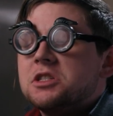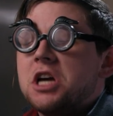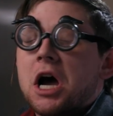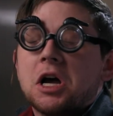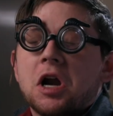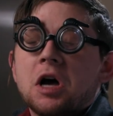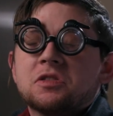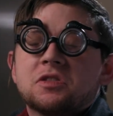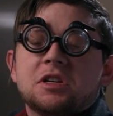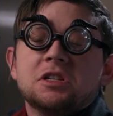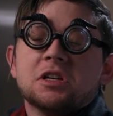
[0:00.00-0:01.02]

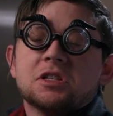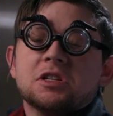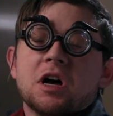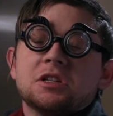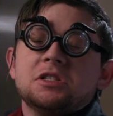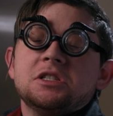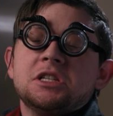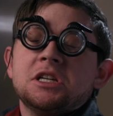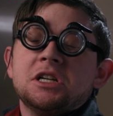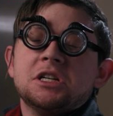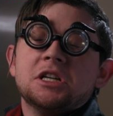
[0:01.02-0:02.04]
Tchaikovsky does not
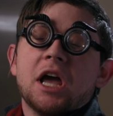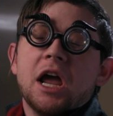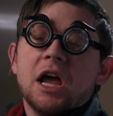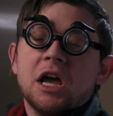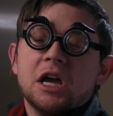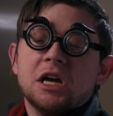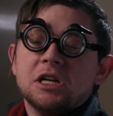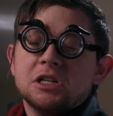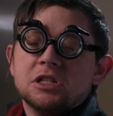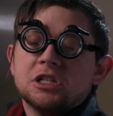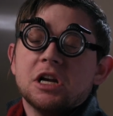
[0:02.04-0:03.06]
need
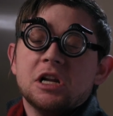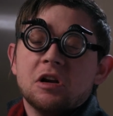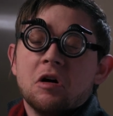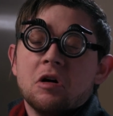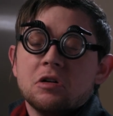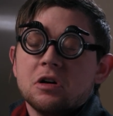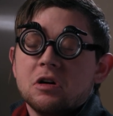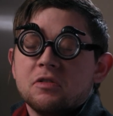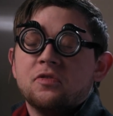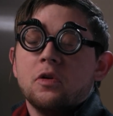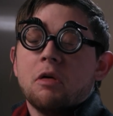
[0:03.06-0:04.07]
age any longer,
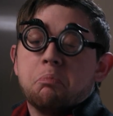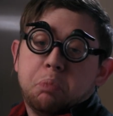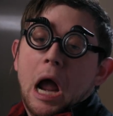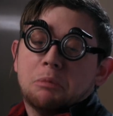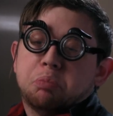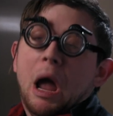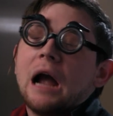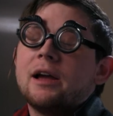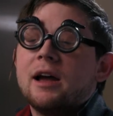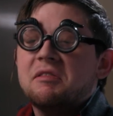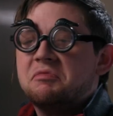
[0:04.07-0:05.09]
for the backpack
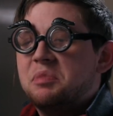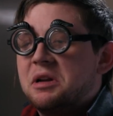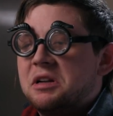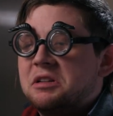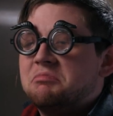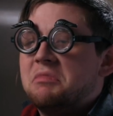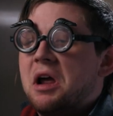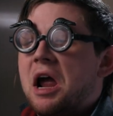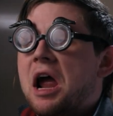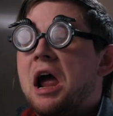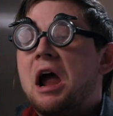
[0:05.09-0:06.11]
have been
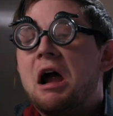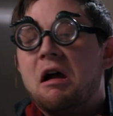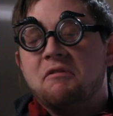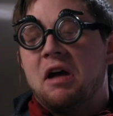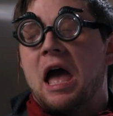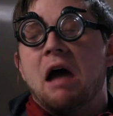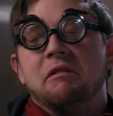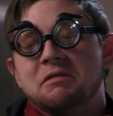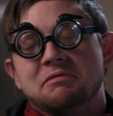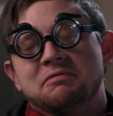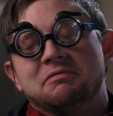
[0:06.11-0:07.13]
very,
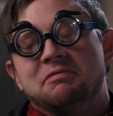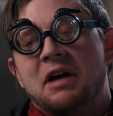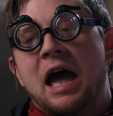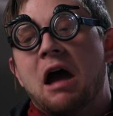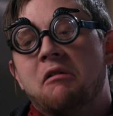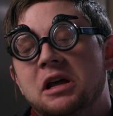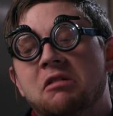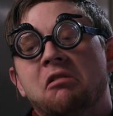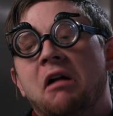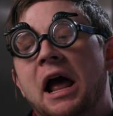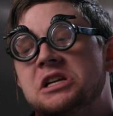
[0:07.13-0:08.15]
very
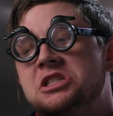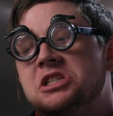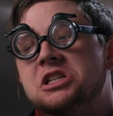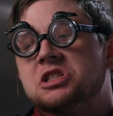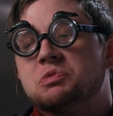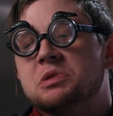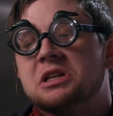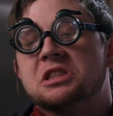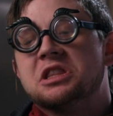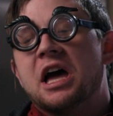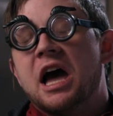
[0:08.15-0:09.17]
gracious
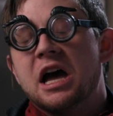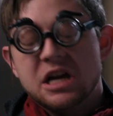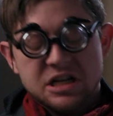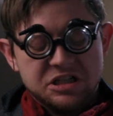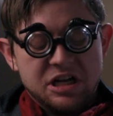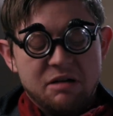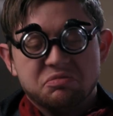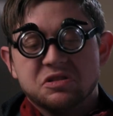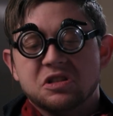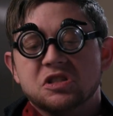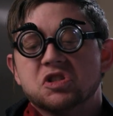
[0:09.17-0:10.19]
with their
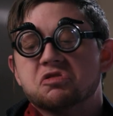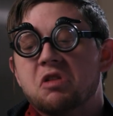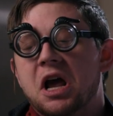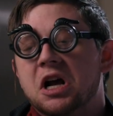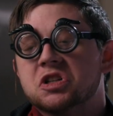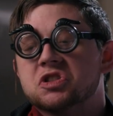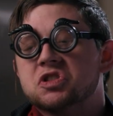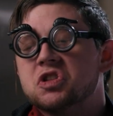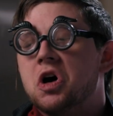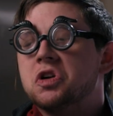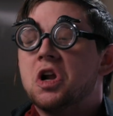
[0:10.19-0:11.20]
tips and tricks
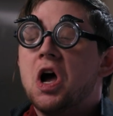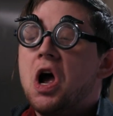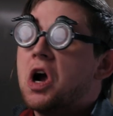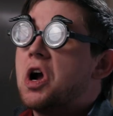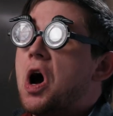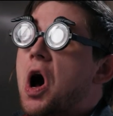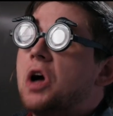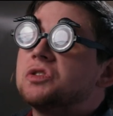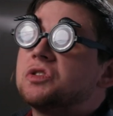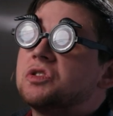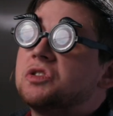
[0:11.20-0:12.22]
on
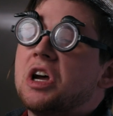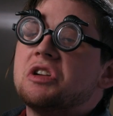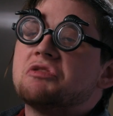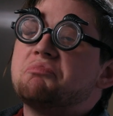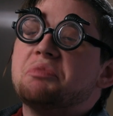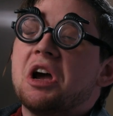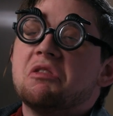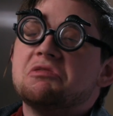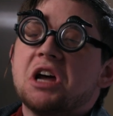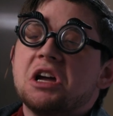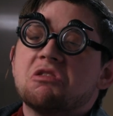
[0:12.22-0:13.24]
constant
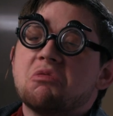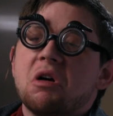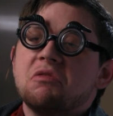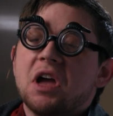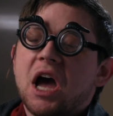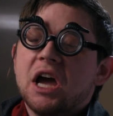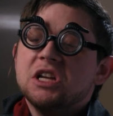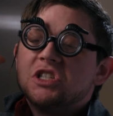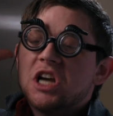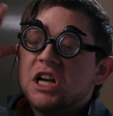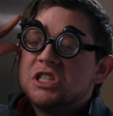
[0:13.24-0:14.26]
beauty through the
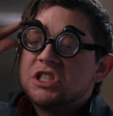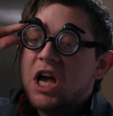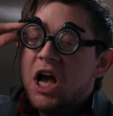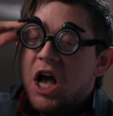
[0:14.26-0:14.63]
ages.